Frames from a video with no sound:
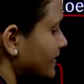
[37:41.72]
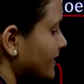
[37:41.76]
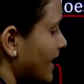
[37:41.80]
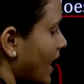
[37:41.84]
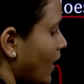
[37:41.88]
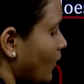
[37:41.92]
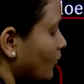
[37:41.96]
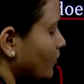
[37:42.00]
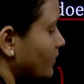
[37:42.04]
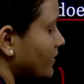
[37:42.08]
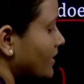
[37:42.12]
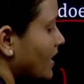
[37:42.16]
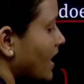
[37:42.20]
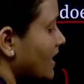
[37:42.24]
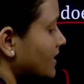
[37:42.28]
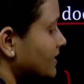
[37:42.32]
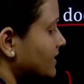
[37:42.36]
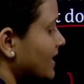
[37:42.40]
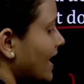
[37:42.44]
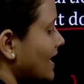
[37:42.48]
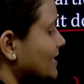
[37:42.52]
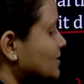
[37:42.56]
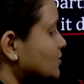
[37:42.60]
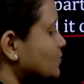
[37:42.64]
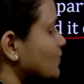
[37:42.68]
down, and
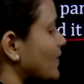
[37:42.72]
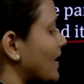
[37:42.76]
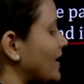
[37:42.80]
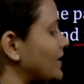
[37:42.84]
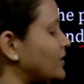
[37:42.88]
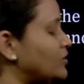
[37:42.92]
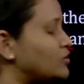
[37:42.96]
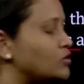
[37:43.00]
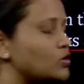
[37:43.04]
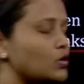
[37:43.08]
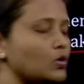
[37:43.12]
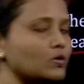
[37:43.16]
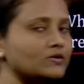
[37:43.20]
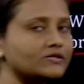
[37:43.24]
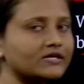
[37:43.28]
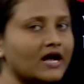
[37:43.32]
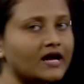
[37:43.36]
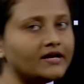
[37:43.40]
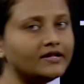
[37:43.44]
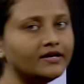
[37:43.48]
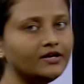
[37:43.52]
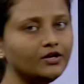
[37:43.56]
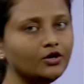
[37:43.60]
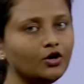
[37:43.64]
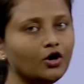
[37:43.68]
that's why no
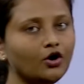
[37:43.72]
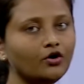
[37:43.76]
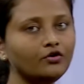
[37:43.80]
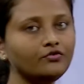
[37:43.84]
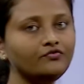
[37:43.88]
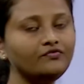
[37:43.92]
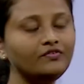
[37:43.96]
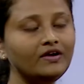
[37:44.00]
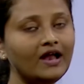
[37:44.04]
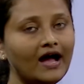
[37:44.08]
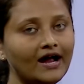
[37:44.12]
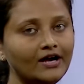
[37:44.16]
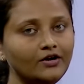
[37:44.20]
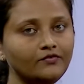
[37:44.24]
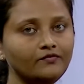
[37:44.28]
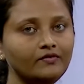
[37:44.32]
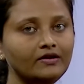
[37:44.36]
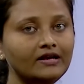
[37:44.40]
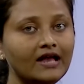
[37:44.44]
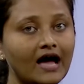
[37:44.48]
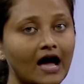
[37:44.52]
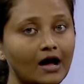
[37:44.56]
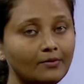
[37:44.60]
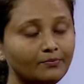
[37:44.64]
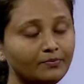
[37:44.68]
scattering of light
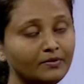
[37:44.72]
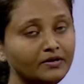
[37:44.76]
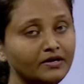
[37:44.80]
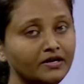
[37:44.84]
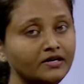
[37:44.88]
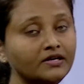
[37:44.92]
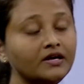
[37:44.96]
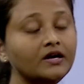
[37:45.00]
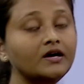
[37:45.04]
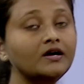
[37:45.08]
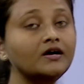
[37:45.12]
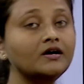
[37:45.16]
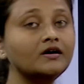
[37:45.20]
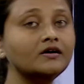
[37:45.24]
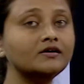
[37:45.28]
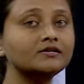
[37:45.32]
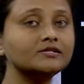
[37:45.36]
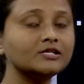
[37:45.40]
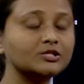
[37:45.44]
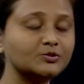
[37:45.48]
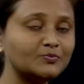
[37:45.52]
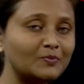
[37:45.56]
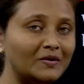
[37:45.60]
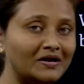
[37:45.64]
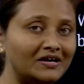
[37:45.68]
will happen in
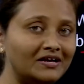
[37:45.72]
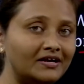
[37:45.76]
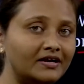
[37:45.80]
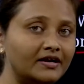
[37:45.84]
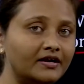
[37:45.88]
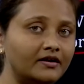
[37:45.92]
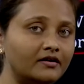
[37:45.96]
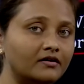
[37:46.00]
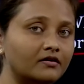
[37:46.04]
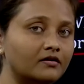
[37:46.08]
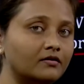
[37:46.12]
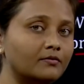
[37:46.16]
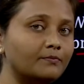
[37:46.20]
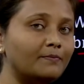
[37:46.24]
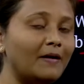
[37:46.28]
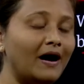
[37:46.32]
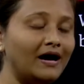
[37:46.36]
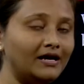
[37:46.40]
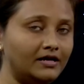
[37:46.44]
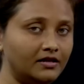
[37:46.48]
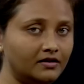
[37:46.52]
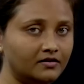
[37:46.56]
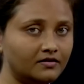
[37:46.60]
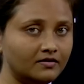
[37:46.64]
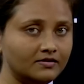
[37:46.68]
suspended
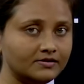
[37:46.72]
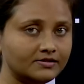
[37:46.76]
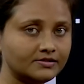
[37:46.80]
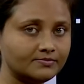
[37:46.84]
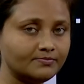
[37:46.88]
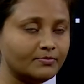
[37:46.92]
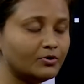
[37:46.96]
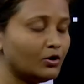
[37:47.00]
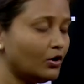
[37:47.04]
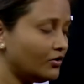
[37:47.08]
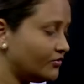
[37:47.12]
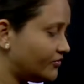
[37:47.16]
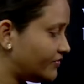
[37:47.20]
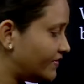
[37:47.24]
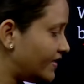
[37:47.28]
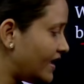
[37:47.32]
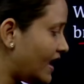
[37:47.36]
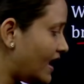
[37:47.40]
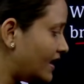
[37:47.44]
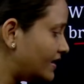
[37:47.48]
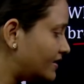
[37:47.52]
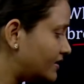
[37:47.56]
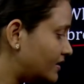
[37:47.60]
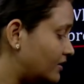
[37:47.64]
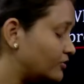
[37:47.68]
particles, because they
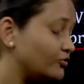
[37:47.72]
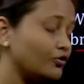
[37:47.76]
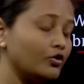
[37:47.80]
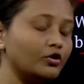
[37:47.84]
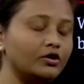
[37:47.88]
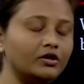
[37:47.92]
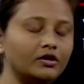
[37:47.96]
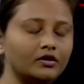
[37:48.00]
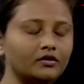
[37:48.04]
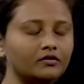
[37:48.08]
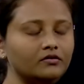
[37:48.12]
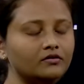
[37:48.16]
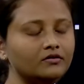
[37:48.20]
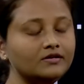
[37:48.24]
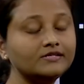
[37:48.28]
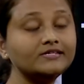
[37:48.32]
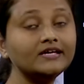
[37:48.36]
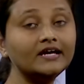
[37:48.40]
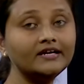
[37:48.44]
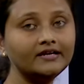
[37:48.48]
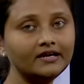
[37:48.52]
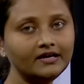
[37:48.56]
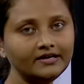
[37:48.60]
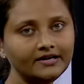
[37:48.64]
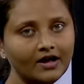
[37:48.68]
are
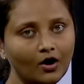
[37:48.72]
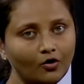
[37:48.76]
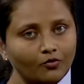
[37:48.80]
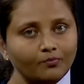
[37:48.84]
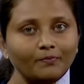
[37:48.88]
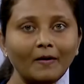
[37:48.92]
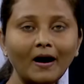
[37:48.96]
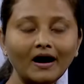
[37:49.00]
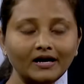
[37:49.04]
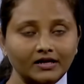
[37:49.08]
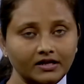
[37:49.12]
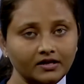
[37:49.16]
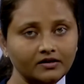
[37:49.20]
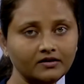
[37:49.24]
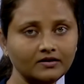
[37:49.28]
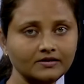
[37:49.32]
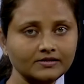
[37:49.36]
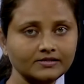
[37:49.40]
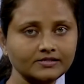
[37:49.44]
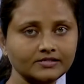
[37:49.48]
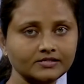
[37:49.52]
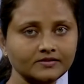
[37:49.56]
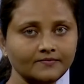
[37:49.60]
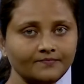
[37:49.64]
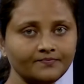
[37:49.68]
settled down
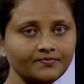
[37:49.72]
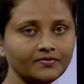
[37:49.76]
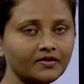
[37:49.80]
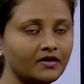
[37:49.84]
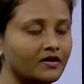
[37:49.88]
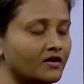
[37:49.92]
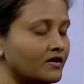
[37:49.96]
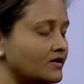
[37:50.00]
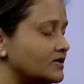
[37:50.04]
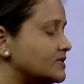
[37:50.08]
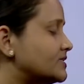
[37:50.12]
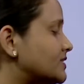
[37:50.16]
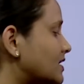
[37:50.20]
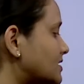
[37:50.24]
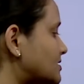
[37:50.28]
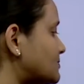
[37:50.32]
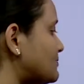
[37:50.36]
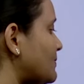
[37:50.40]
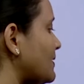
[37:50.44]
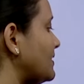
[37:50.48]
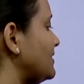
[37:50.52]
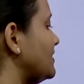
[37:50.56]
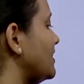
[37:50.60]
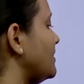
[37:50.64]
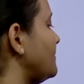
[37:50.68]
particles.
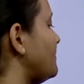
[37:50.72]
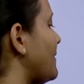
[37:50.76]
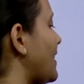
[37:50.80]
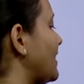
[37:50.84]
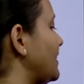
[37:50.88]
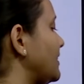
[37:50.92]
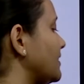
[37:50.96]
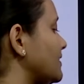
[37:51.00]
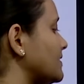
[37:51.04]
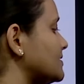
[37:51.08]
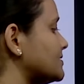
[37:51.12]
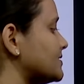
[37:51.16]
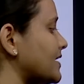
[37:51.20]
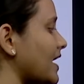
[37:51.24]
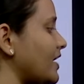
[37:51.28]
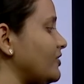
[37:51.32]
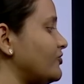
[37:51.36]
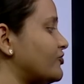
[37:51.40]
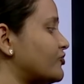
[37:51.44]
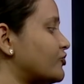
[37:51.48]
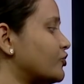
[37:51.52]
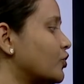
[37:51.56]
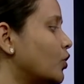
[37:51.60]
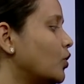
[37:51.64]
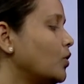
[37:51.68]
Suspended particles can
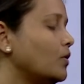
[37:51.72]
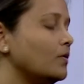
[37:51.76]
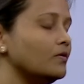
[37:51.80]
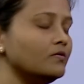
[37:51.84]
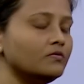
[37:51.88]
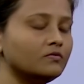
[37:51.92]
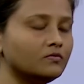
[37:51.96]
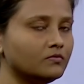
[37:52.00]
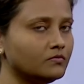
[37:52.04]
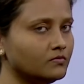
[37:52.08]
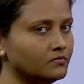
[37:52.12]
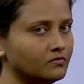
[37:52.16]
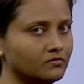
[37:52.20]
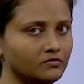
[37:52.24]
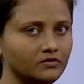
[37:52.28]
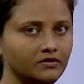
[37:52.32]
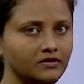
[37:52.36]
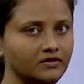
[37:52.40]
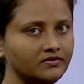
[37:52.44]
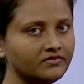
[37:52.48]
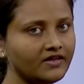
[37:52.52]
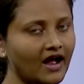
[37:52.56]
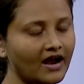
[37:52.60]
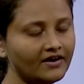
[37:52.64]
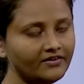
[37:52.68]
show
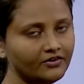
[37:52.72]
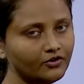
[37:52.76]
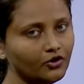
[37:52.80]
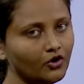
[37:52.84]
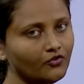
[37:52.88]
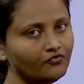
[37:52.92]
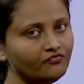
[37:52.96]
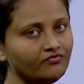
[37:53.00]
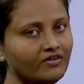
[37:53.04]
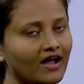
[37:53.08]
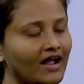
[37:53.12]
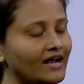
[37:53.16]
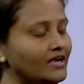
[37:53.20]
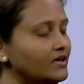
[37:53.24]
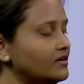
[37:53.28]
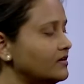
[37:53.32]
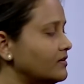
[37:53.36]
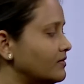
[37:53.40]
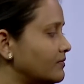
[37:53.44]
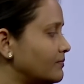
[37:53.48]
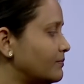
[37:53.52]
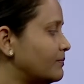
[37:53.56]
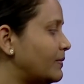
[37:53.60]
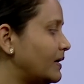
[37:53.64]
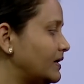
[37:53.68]
the scattering of light,
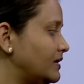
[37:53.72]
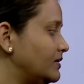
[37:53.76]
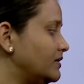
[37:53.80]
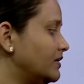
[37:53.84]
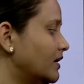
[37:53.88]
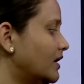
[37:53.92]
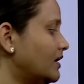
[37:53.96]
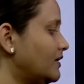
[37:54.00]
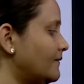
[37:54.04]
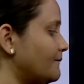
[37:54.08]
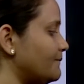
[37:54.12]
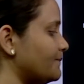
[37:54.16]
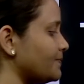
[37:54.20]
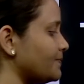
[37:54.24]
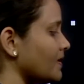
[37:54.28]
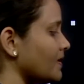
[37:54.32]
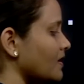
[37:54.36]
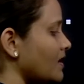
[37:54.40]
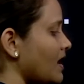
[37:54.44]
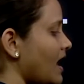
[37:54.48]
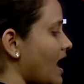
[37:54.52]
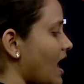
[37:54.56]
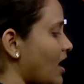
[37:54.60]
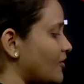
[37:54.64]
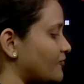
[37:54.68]
but here
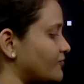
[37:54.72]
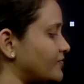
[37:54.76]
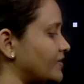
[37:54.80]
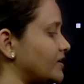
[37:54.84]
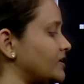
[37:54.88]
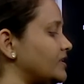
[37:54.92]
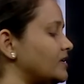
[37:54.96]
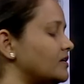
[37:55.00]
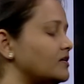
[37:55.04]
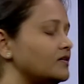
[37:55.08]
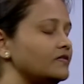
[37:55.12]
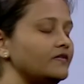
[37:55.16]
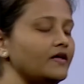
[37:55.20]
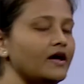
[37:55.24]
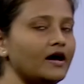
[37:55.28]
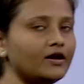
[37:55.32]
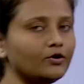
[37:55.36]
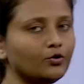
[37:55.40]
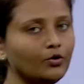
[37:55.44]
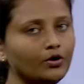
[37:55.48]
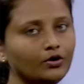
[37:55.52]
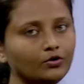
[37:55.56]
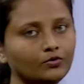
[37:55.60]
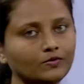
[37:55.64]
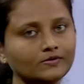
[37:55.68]
after they are
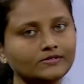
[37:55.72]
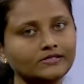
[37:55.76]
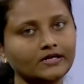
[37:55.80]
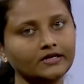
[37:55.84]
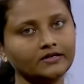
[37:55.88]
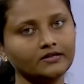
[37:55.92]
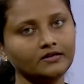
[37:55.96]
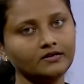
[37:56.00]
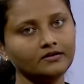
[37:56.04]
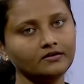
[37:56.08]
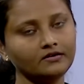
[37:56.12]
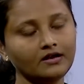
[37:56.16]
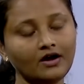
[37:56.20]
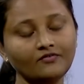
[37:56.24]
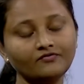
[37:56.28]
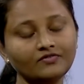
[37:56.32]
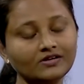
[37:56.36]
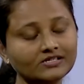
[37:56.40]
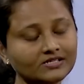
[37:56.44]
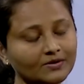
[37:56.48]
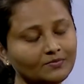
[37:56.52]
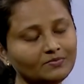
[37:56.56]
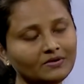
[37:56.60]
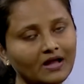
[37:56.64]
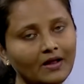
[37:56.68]
going to settle, after
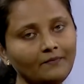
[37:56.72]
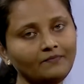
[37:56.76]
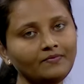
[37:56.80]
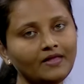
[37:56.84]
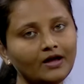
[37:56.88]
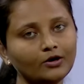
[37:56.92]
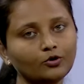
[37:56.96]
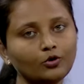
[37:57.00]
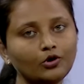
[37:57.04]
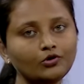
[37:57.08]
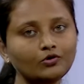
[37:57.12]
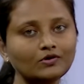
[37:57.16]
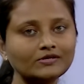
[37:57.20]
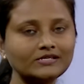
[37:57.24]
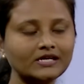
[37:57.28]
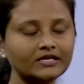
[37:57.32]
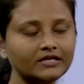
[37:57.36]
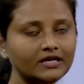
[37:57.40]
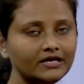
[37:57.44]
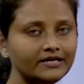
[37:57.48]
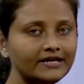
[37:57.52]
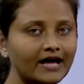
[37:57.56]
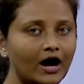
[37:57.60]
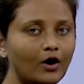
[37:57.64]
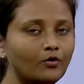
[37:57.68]
some time they are going to
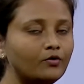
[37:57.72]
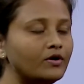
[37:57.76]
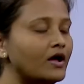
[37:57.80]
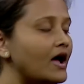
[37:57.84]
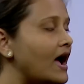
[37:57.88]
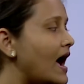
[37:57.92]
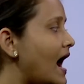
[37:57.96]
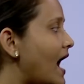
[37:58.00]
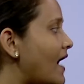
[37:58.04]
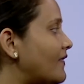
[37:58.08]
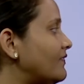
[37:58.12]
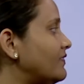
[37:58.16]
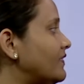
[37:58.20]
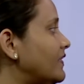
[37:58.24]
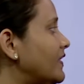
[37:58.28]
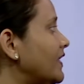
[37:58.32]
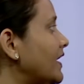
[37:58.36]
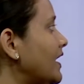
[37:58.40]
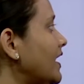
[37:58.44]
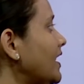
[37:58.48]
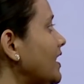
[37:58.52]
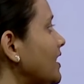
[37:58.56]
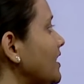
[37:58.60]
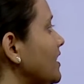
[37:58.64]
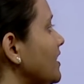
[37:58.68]
settle down and
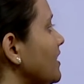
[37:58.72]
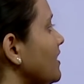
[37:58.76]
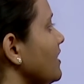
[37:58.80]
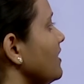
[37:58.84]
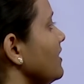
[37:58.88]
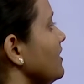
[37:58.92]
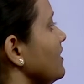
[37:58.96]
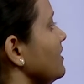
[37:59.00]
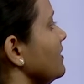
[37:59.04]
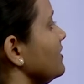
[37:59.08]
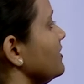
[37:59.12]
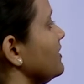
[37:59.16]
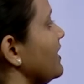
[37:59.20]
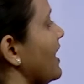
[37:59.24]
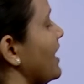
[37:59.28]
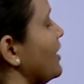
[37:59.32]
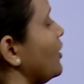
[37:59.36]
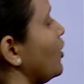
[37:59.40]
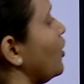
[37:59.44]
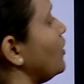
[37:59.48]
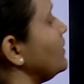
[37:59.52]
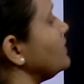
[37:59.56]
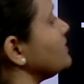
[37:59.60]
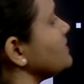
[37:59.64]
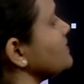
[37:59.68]
they
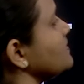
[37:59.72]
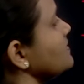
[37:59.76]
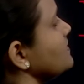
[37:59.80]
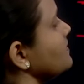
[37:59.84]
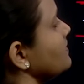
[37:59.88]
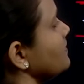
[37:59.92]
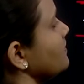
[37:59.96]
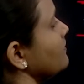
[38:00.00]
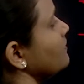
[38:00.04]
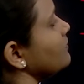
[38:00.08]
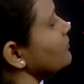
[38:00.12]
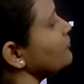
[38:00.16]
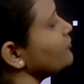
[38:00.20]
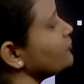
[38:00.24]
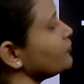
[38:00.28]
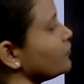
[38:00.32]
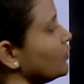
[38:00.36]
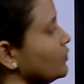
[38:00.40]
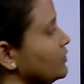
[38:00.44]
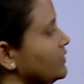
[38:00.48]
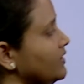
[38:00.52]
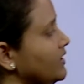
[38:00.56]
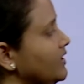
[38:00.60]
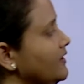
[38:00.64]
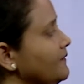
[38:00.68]
cannot
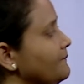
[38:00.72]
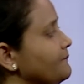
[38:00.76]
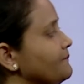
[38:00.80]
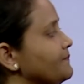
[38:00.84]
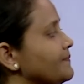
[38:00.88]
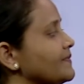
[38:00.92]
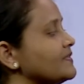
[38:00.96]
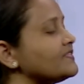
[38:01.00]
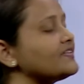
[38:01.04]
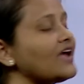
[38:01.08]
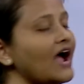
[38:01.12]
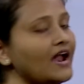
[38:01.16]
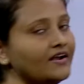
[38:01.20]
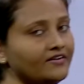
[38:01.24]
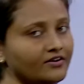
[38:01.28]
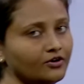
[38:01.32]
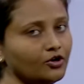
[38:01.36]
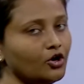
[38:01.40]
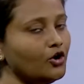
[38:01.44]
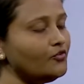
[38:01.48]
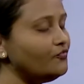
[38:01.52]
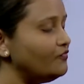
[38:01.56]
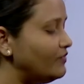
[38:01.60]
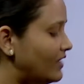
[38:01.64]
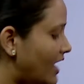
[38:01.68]
show the
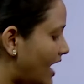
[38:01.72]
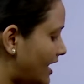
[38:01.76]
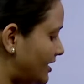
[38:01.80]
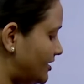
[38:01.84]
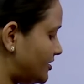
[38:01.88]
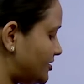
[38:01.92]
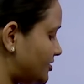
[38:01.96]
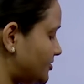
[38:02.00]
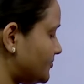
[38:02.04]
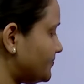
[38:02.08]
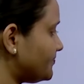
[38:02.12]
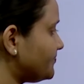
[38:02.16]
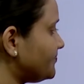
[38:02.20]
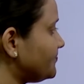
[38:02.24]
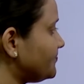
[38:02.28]
scattering of light.